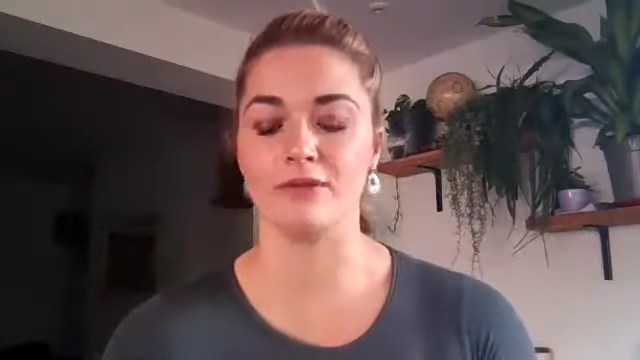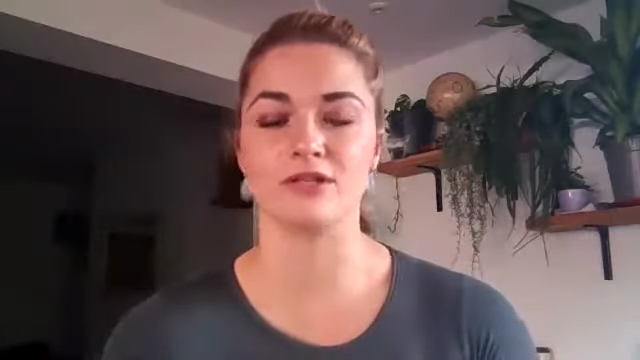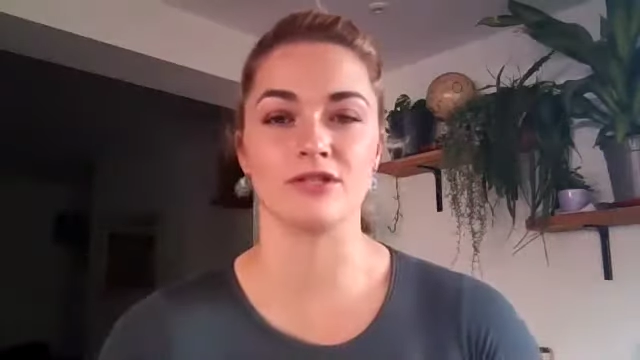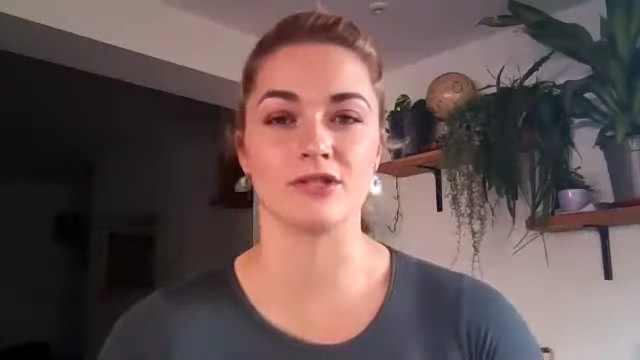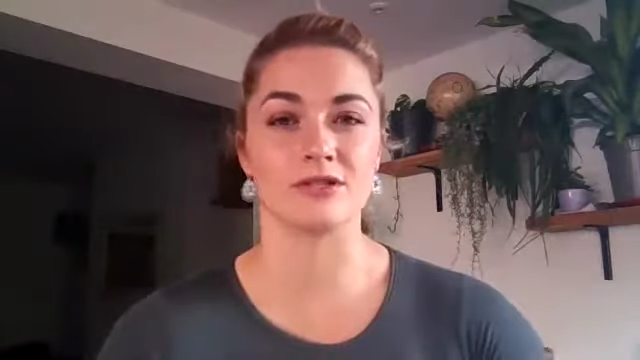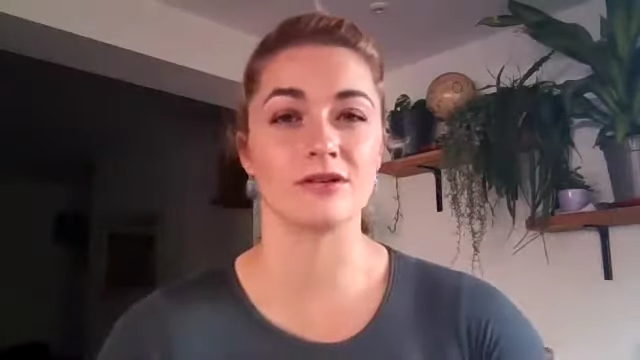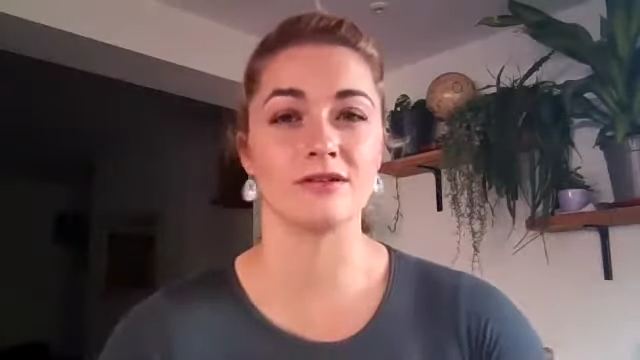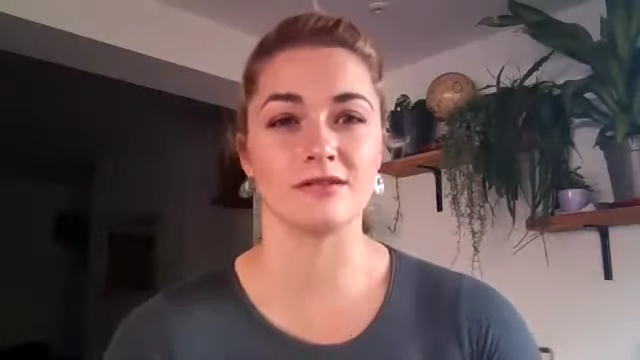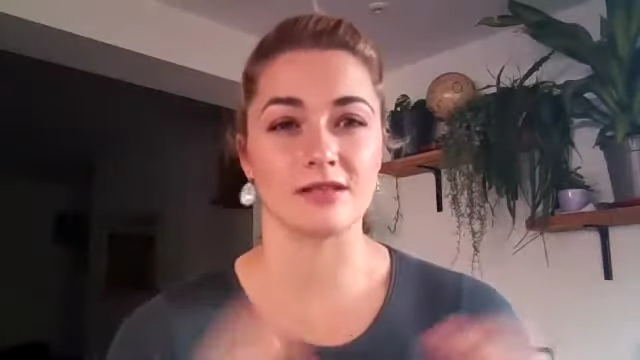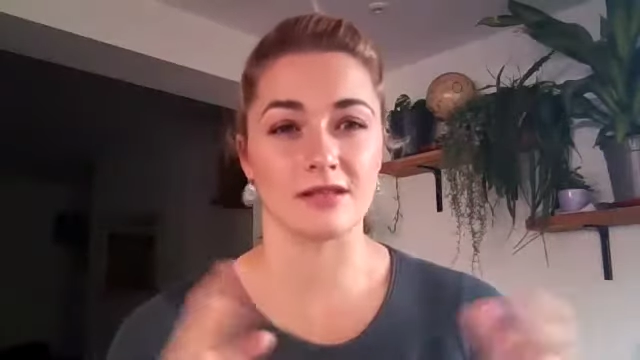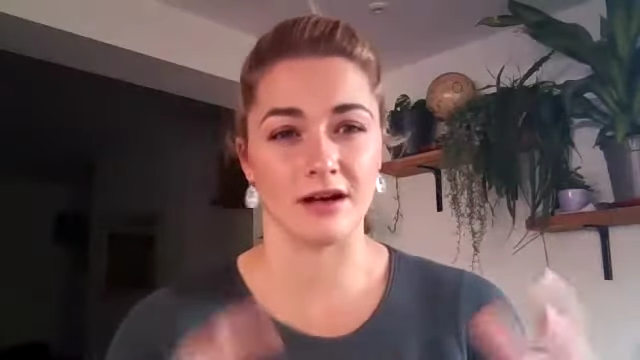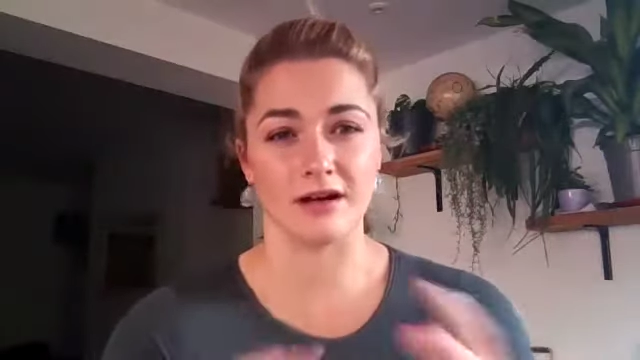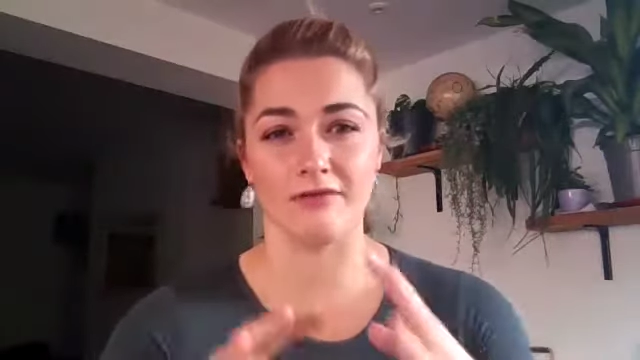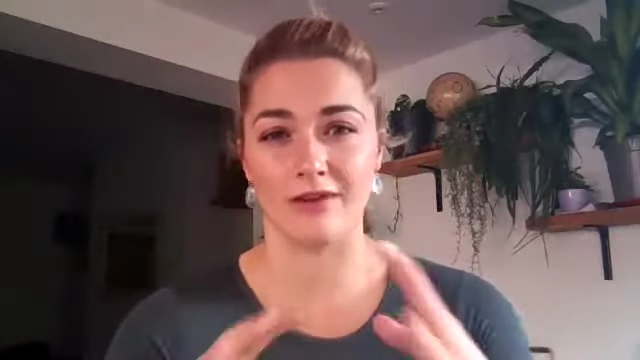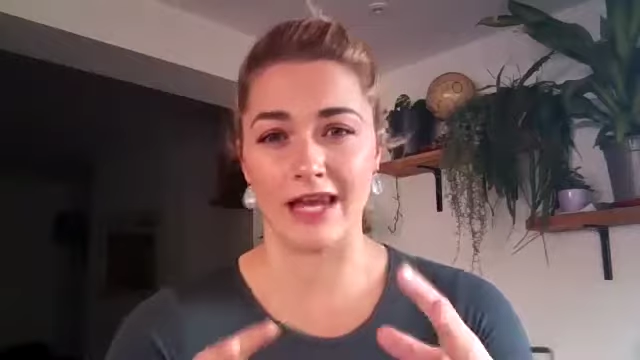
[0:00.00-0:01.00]
but just good to
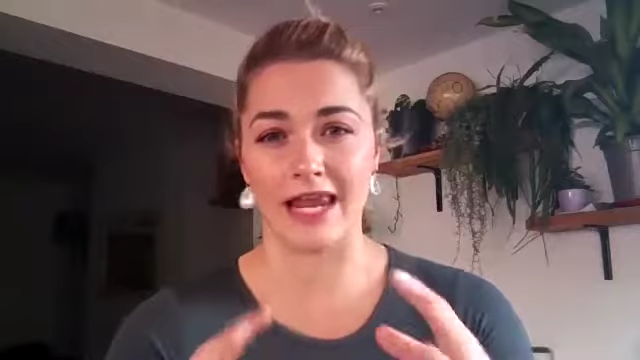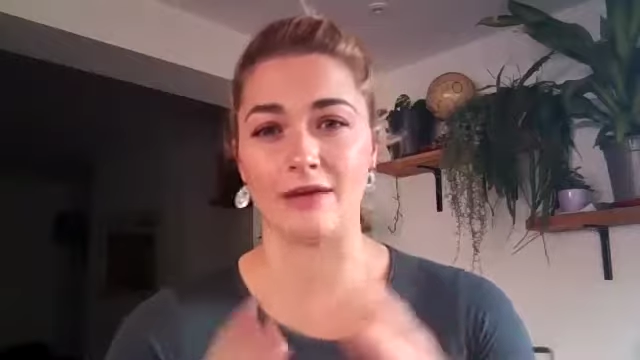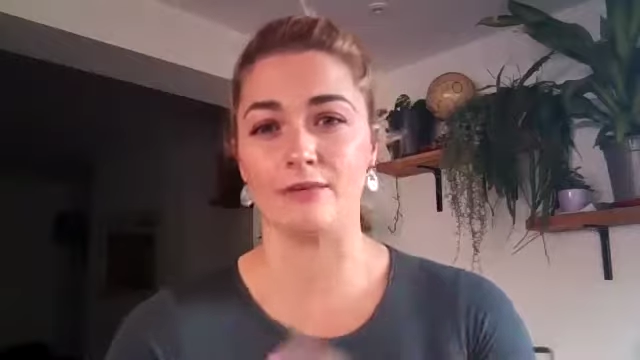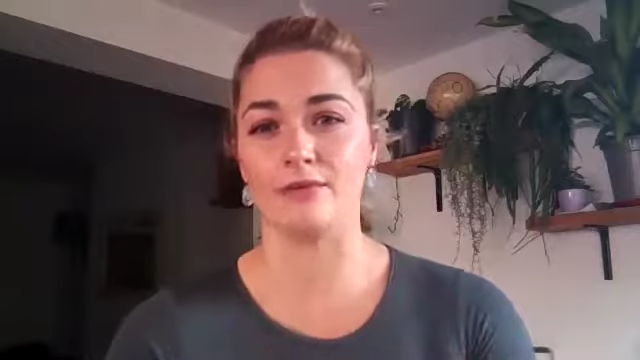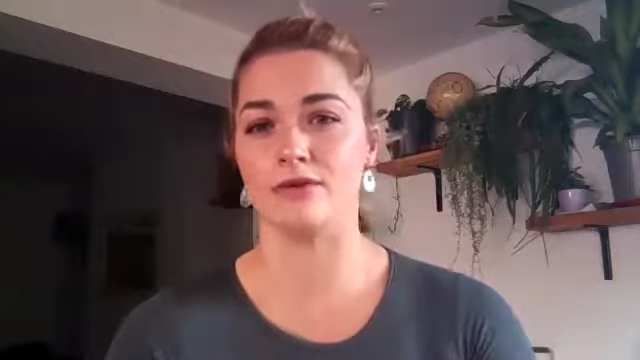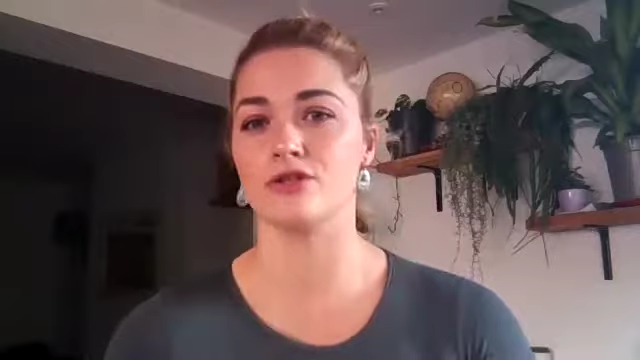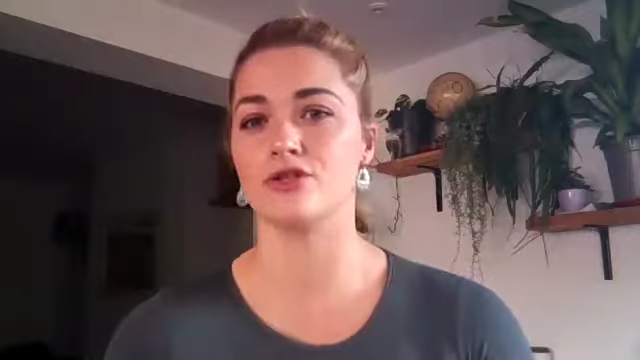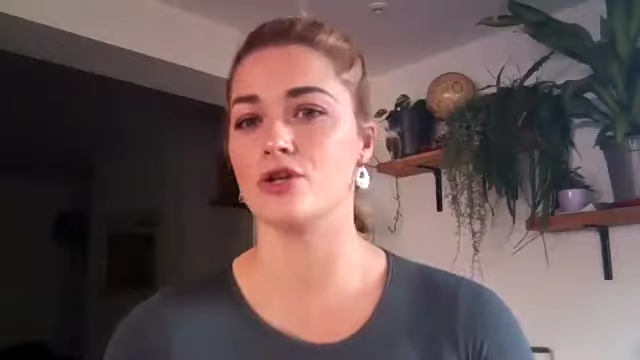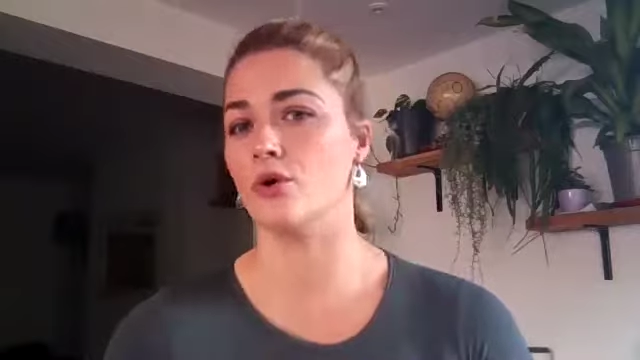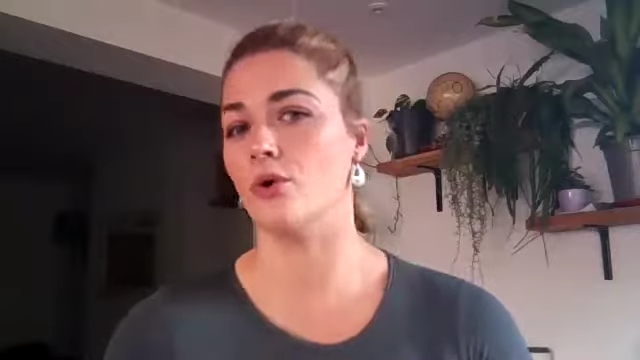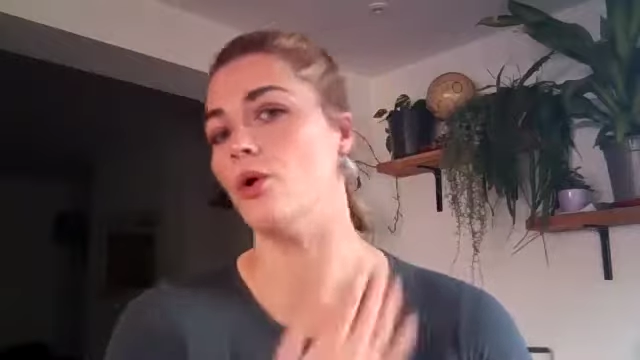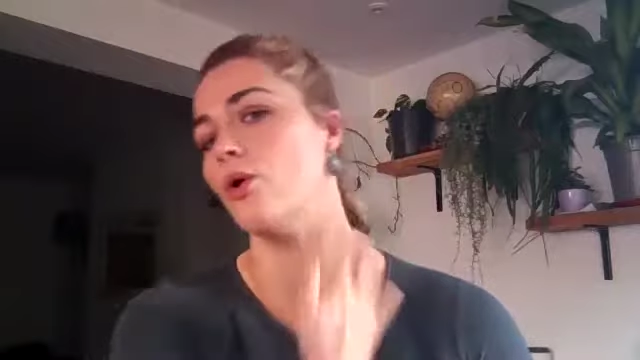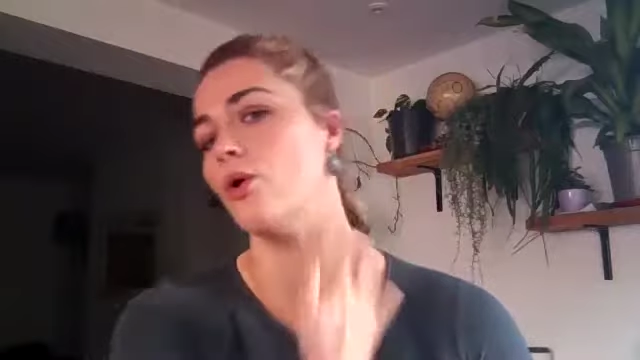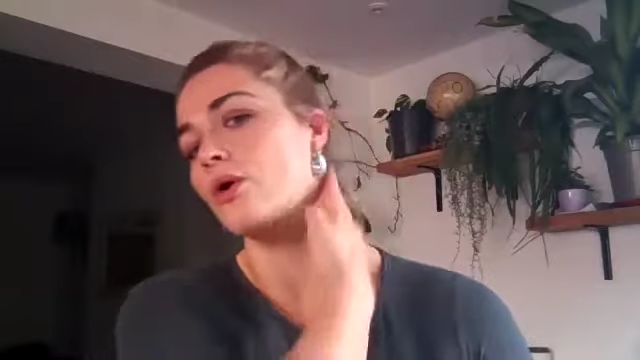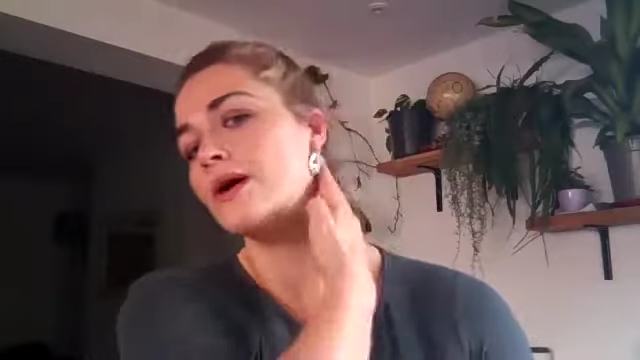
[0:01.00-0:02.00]
kind of relate with the
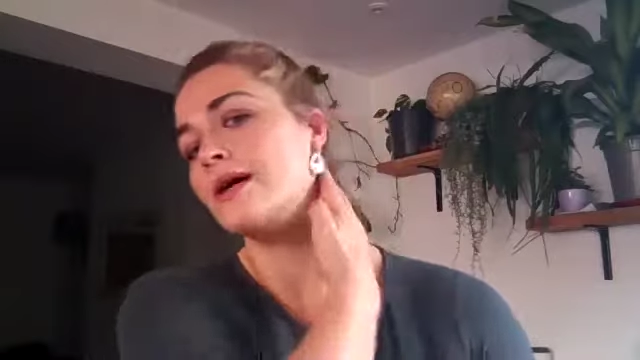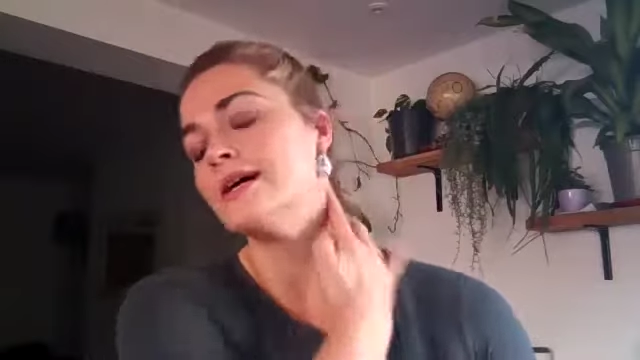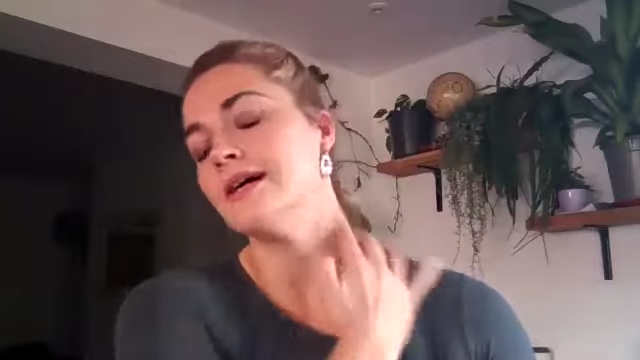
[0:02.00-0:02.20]
jaw,